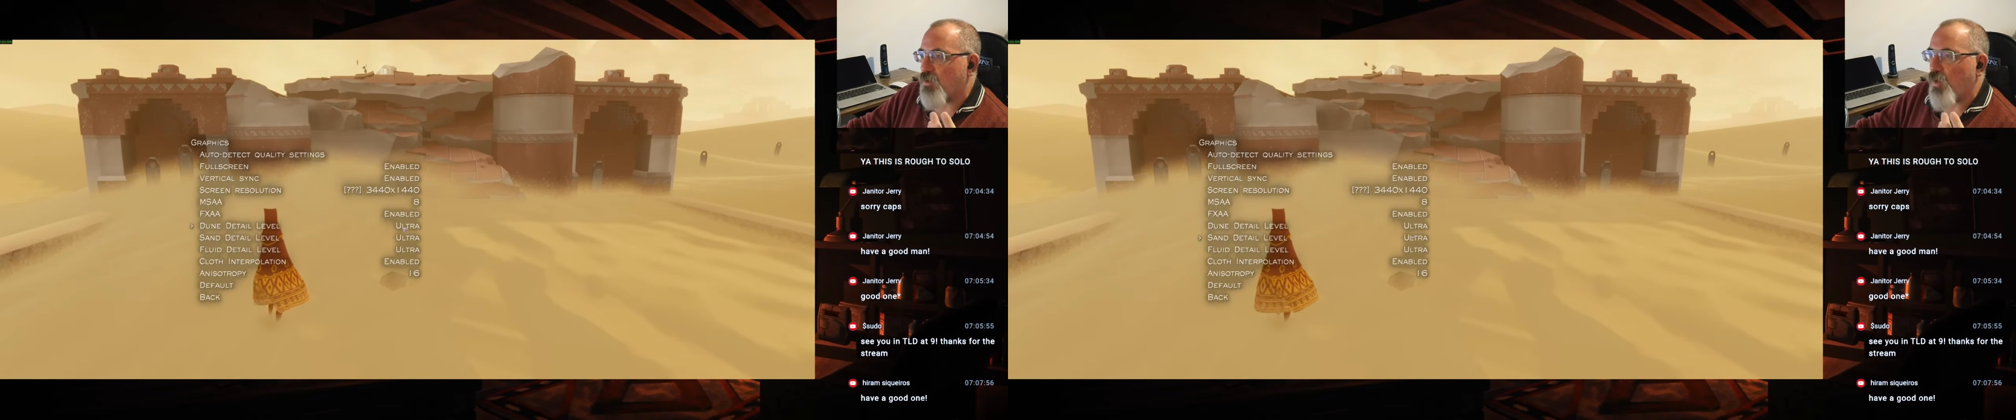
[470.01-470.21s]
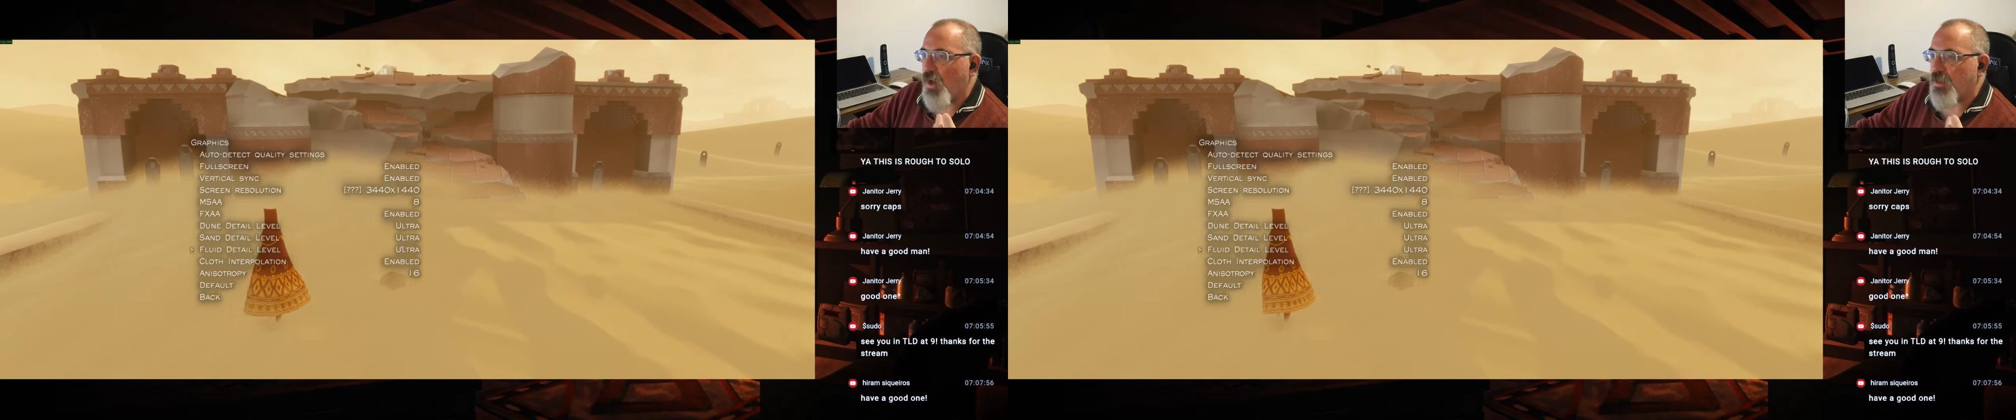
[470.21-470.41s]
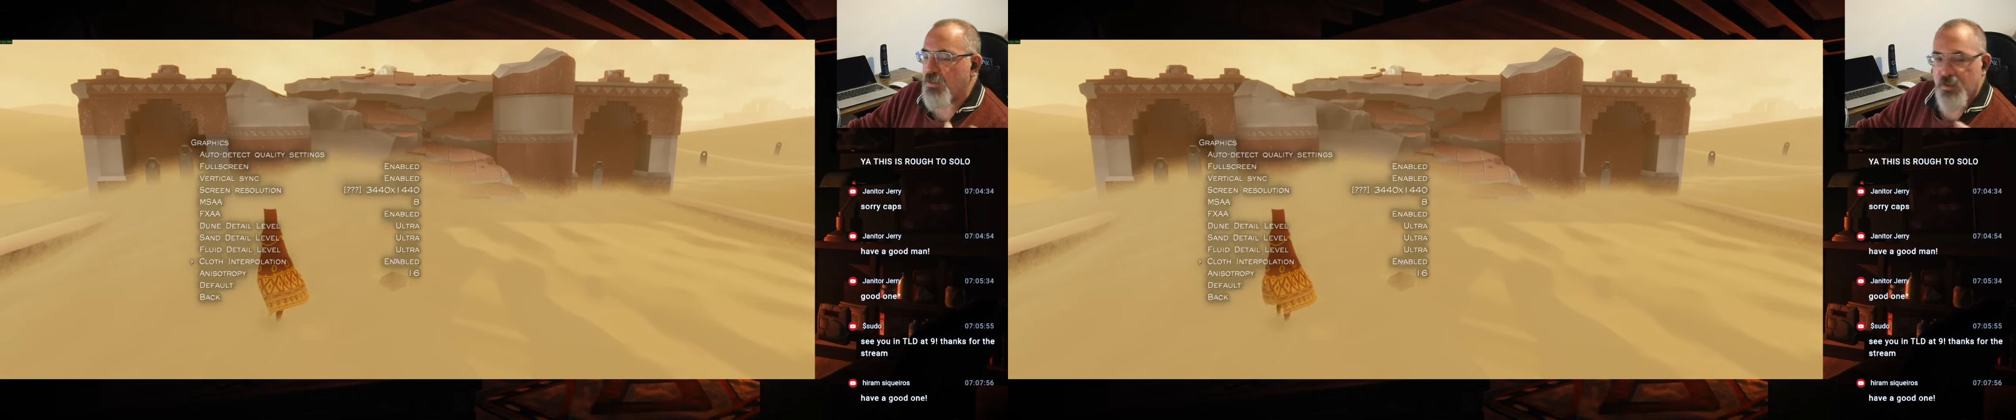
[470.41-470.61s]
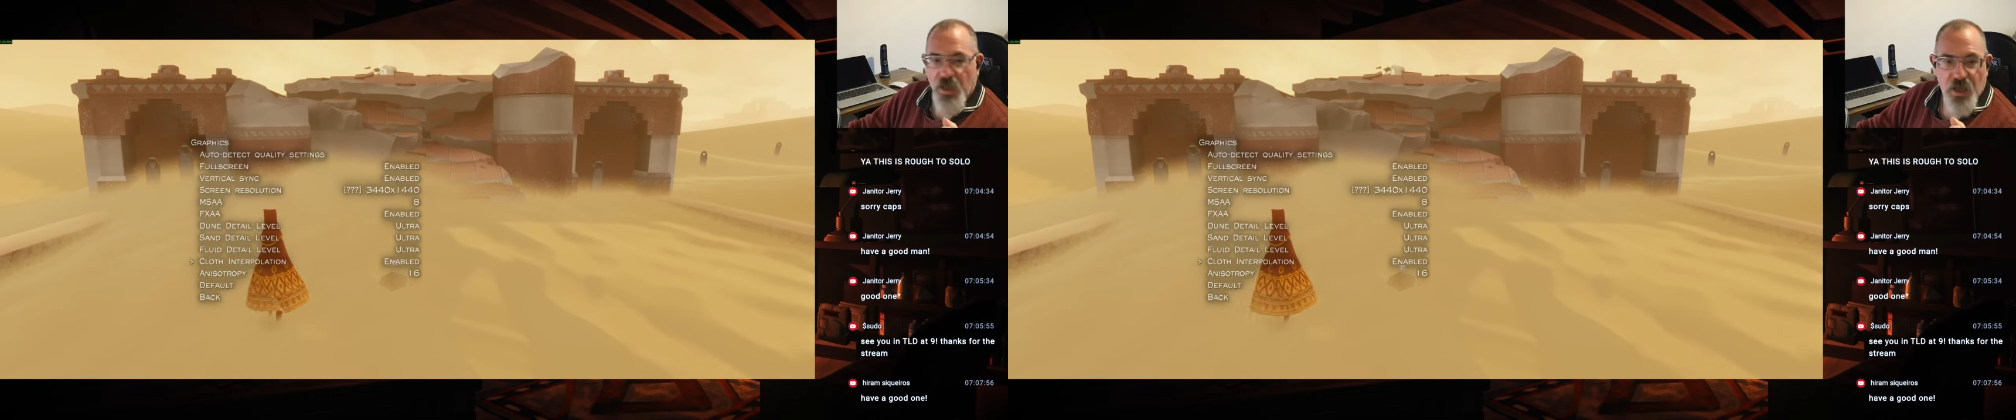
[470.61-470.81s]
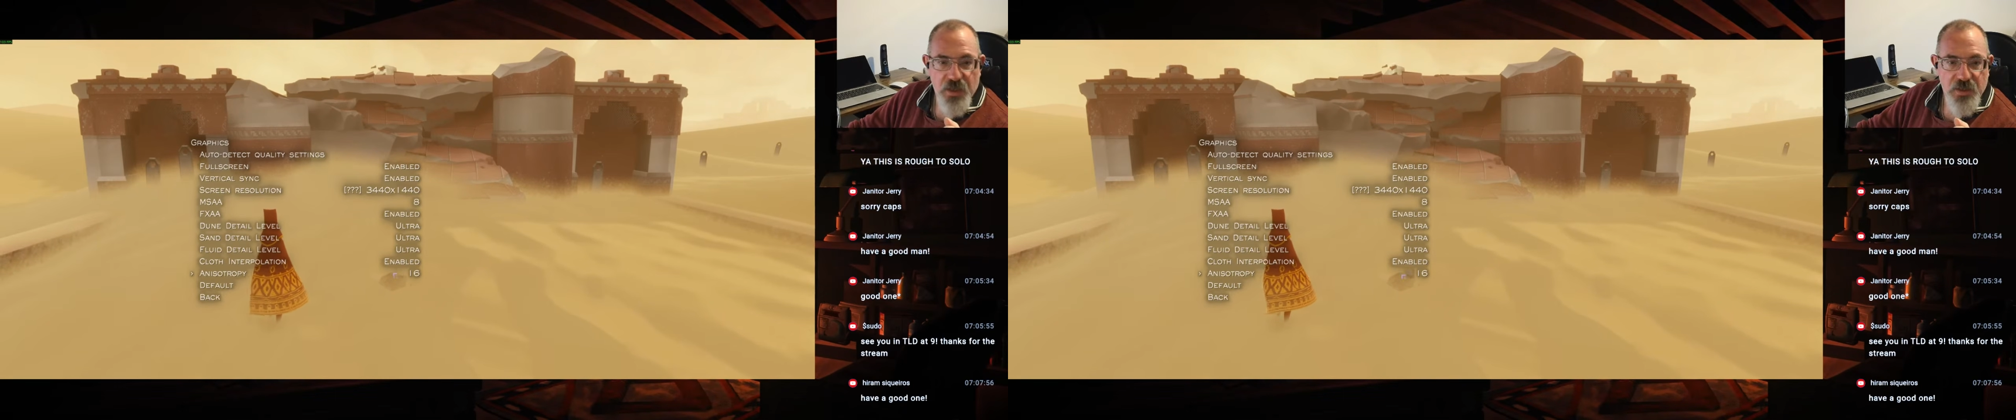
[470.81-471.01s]
quite as
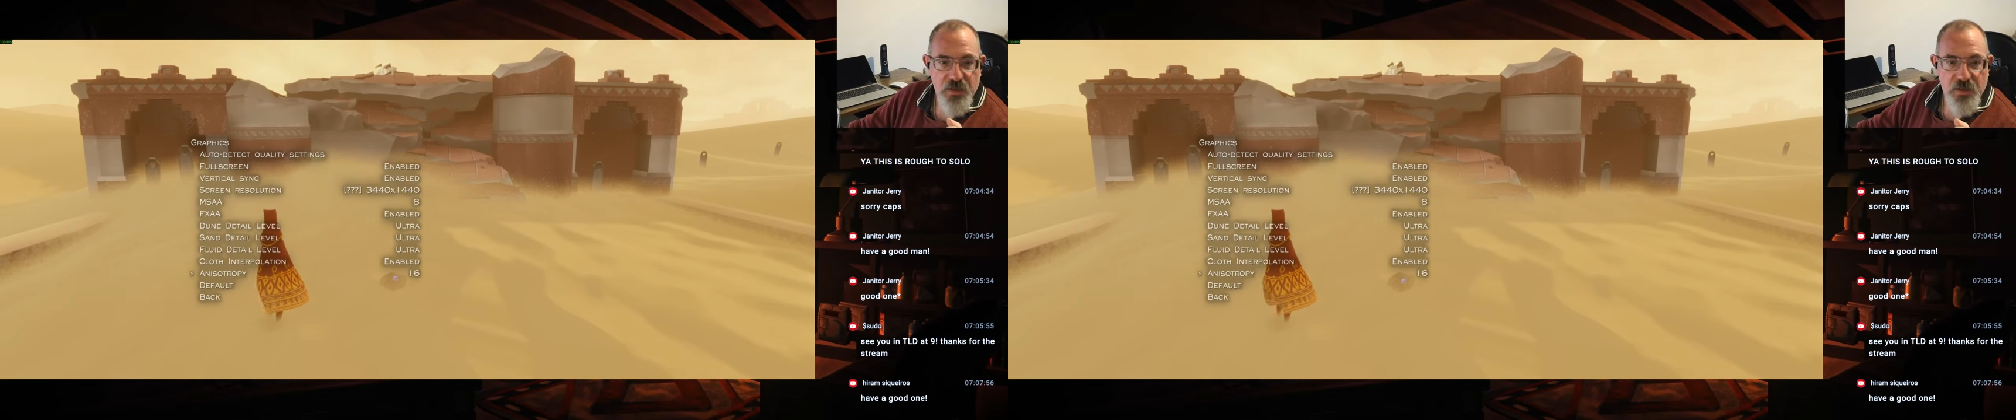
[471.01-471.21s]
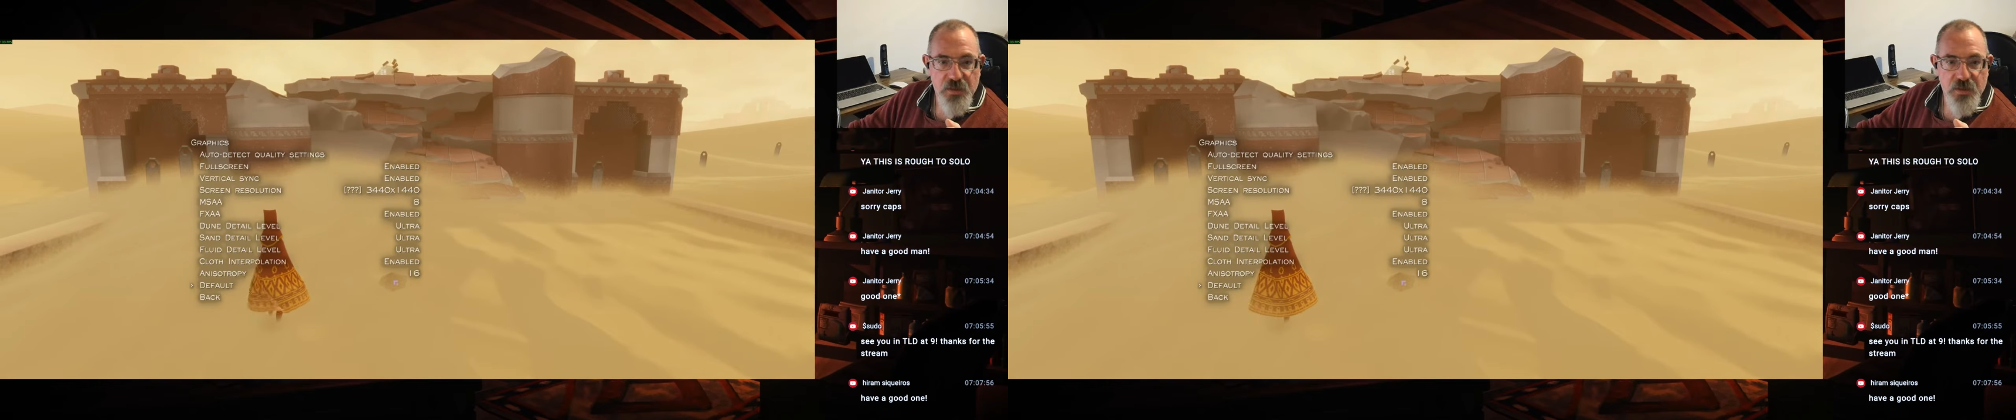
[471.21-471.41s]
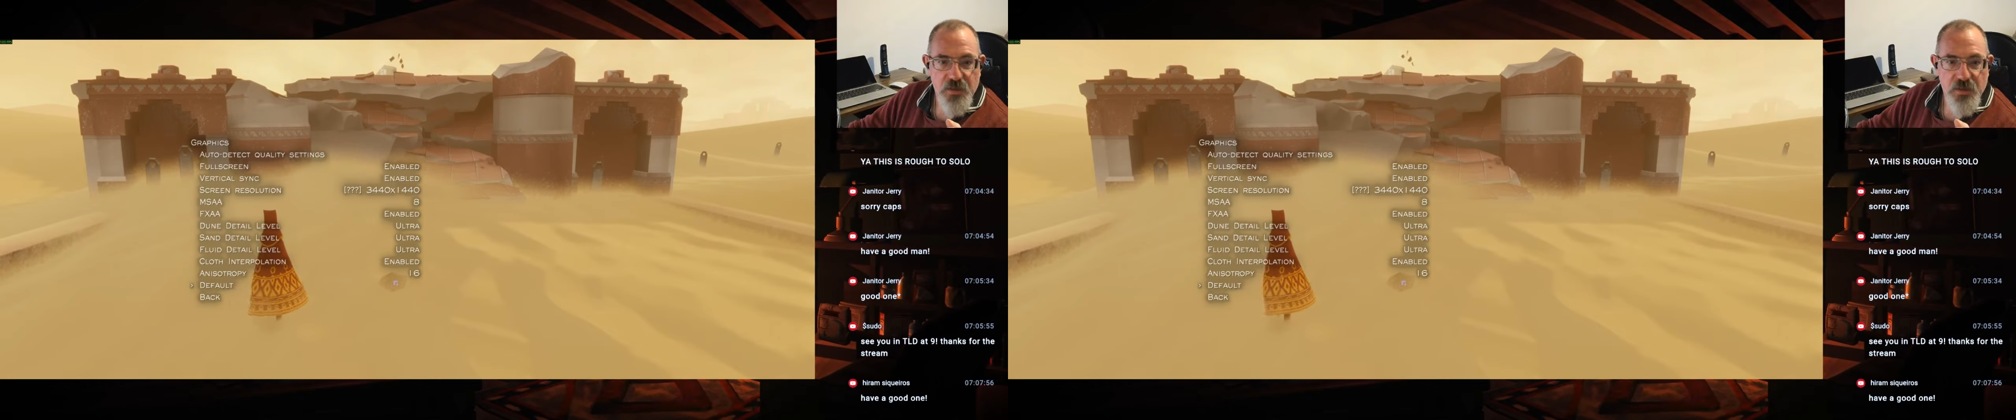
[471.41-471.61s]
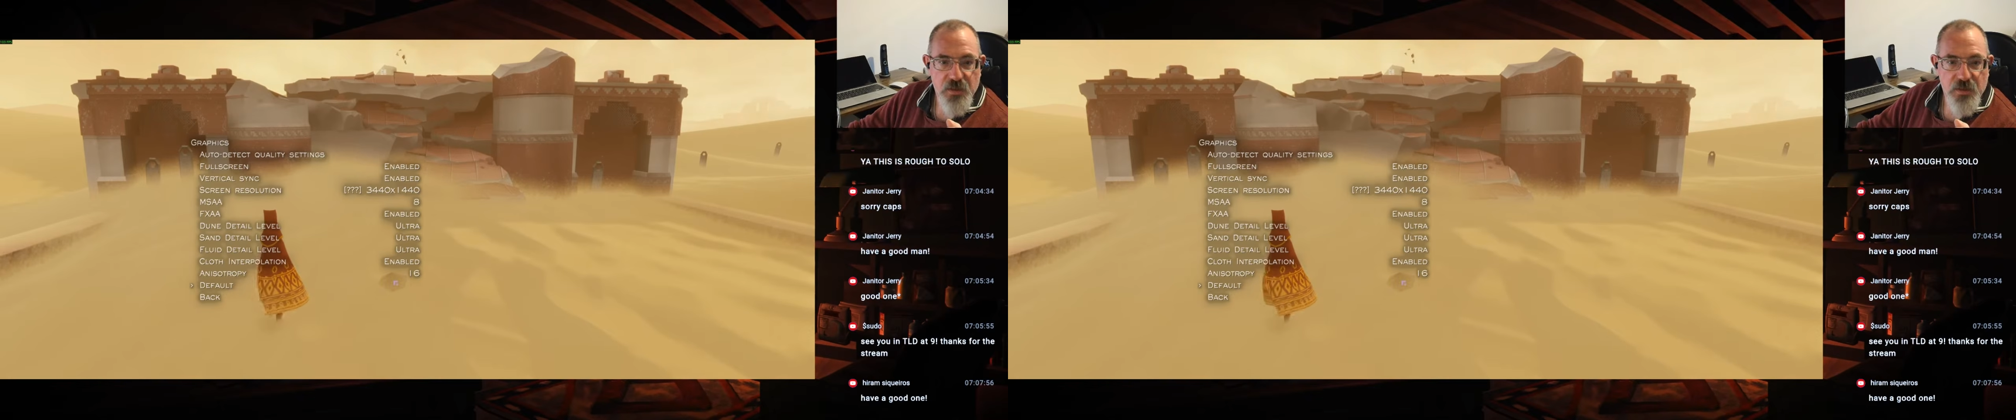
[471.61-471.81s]
high as this.